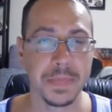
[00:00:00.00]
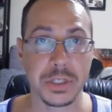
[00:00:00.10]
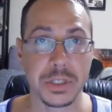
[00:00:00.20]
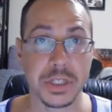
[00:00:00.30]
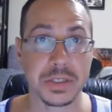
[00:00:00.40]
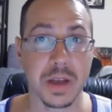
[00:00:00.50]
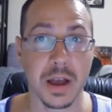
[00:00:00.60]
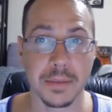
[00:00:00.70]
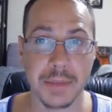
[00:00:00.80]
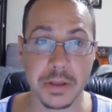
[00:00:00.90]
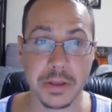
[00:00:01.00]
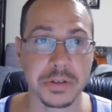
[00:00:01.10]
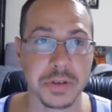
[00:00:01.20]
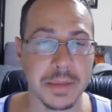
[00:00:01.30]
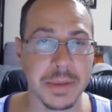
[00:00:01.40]
which is uh, my
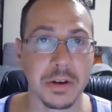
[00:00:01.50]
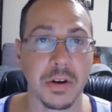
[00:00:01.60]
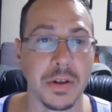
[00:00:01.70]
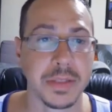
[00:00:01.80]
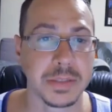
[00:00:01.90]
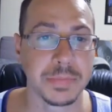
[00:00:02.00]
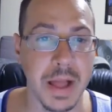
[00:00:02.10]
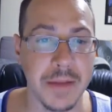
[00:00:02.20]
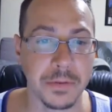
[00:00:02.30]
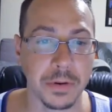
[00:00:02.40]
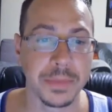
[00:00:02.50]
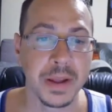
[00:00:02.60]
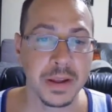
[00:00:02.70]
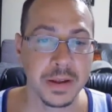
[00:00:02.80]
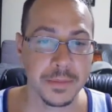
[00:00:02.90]
username here on this platform.
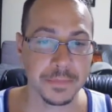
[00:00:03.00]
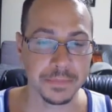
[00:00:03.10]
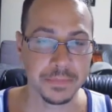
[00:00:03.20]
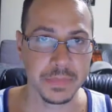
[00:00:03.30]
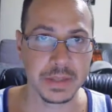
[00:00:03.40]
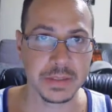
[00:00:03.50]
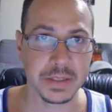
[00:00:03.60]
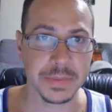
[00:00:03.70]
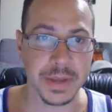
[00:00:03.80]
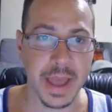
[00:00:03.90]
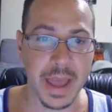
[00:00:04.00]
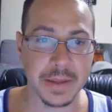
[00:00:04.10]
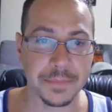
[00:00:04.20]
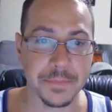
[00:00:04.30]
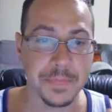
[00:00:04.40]
Excuse me.
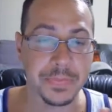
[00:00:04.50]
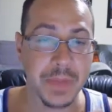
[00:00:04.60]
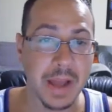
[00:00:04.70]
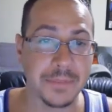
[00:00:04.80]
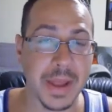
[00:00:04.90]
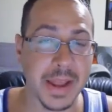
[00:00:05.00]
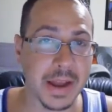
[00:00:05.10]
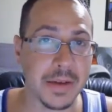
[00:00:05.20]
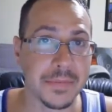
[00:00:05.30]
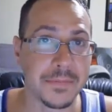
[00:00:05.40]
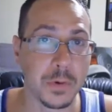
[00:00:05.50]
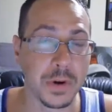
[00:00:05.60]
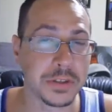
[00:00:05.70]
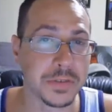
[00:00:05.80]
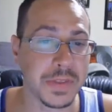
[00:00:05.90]
And I paid out
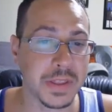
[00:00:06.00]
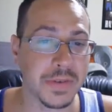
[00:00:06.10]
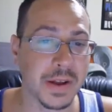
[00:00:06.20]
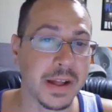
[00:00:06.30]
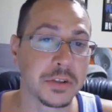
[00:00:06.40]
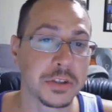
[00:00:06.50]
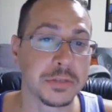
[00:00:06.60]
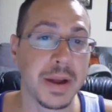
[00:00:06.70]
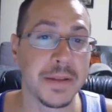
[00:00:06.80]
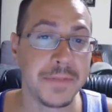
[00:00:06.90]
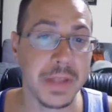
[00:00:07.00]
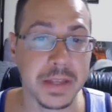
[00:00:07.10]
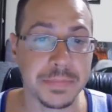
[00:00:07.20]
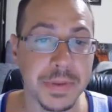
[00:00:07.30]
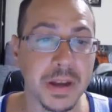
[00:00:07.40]
$455 to my
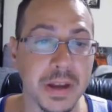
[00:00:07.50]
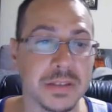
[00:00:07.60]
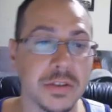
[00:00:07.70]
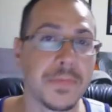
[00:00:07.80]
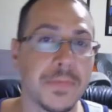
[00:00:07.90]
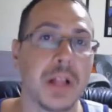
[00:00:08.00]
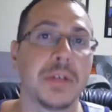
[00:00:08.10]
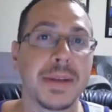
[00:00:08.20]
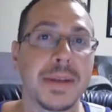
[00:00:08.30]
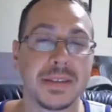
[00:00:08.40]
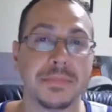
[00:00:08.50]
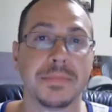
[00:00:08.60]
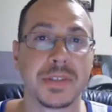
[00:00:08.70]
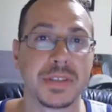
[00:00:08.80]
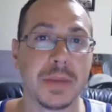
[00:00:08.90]
affiliates because they're following my
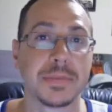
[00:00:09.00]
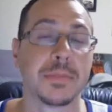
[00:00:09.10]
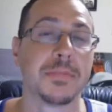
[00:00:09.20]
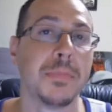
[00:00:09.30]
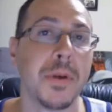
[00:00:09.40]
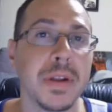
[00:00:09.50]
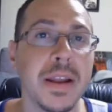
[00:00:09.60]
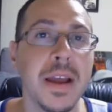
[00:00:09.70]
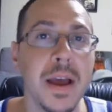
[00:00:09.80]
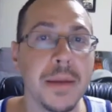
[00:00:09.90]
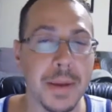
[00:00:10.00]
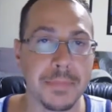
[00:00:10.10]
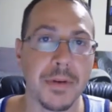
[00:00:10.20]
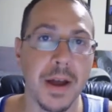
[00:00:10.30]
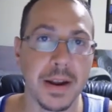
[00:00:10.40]
simple steps. They're promoting my
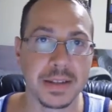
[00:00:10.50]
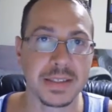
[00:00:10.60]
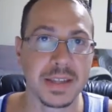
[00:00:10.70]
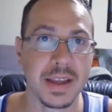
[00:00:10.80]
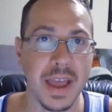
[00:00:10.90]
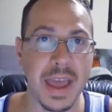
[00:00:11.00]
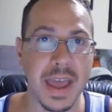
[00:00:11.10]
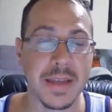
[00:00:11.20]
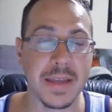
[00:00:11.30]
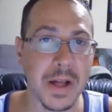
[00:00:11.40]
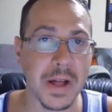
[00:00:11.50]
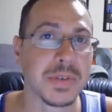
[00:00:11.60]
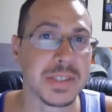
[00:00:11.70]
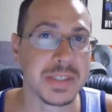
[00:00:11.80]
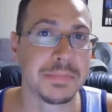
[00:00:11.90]
products and they
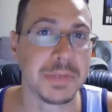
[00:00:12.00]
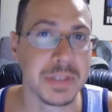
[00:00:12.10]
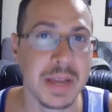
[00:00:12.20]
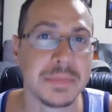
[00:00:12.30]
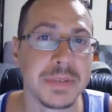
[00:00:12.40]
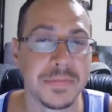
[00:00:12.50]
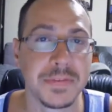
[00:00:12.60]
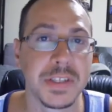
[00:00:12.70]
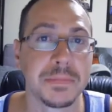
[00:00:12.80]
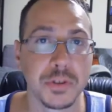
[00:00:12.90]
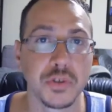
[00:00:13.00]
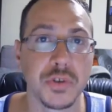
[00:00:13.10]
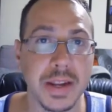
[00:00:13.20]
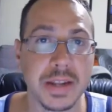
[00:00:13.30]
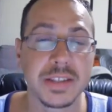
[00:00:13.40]
follow a simple steps and simple
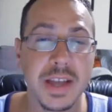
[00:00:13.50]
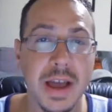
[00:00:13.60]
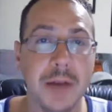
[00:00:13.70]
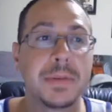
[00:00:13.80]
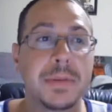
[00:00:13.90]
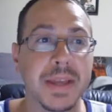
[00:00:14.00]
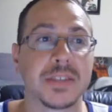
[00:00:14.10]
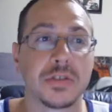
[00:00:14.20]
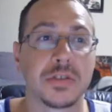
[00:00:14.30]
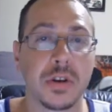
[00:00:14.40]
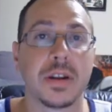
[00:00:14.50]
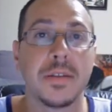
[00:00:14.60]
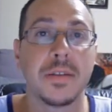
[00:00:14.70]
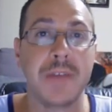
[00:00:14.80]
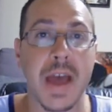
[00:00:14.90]
training to help them get
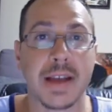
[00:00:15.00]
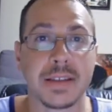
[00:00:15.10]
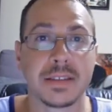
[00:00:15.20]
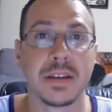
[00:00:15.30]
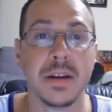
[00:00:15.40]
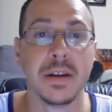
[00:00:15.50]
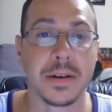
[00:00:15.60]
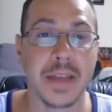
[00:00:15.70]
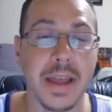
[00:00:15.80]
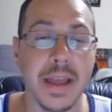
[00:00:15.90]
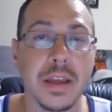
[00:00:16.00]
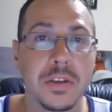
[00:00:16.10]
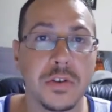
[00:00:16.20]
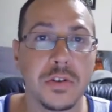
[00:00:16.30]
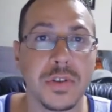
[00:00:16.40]
started fast. Okay?
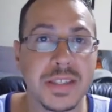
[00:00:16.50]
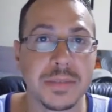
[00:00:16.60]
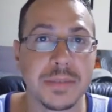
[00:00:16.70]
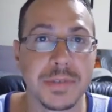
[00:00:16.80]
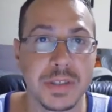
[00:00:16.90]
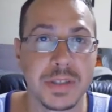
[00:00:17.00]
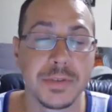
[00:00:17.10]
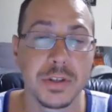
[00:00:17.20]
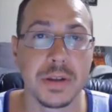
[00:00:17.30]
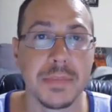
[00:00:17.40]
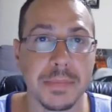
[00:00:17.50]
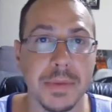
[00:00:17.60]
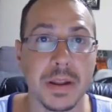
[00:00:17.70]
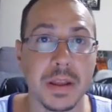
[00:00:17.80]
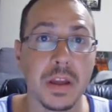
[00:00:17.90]
You do these simple steps, you're gonna make
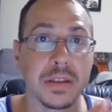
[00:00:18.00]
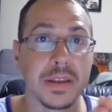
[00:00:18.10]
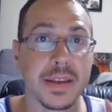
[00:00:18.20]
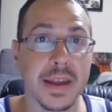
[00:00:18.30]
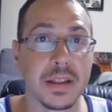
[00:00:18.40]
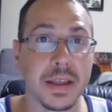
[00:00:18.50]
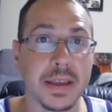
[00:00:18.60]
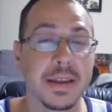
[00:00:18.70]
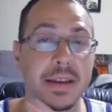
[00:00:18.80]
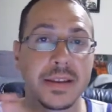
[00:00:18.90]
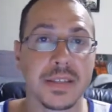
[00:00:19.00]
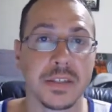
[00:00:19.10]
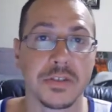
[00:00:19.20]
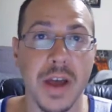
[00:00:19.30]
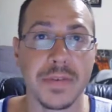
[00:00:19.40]
money. You get a link, you
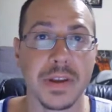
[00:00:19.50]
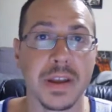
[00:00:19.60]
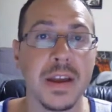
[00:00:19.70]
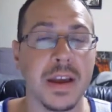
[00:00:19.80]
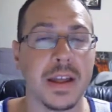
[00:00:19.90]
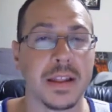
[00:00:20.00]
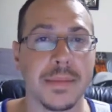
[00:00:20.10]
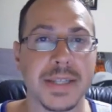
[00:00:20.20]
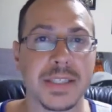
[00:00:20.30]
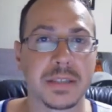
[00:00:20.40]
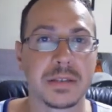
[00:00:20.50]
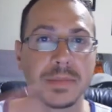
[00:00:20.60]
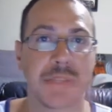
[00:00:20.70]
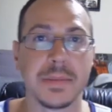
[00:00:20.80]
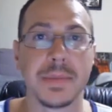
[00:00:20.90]
send traffic, and let my
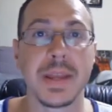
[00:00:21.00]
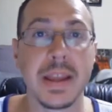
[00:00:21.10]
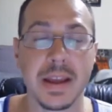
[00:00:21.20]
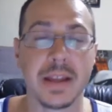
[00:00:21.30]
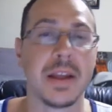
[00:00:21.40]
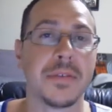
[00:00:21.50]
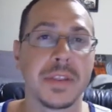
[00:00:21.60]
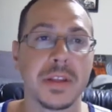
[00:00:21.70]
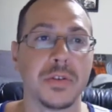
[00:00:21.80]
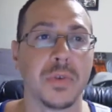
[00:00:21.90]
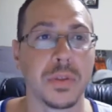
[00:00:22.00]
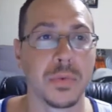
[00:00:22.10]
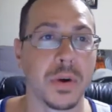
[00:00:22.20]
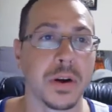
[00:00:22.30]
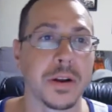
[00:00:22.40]
systems and me and everything do all the
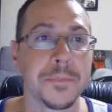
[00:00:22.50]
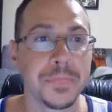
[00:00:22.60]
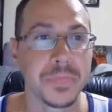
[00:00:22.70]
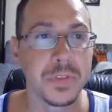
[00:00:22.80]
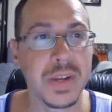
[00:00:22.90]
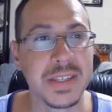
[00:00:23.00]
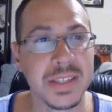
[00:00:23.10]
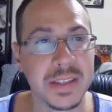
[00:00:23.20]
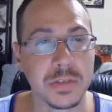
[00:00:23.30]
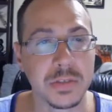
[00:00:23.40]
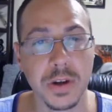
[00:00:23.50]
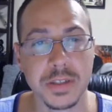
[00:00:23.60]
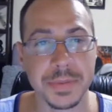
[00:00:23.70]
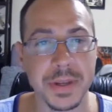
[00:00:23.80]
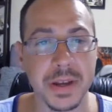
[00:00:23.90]
work. The reason this
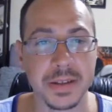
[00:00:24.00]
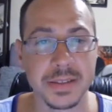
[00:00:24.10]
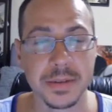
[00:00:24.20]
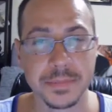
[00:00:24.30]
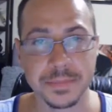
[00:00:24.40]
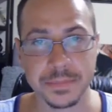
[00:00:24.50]
works is because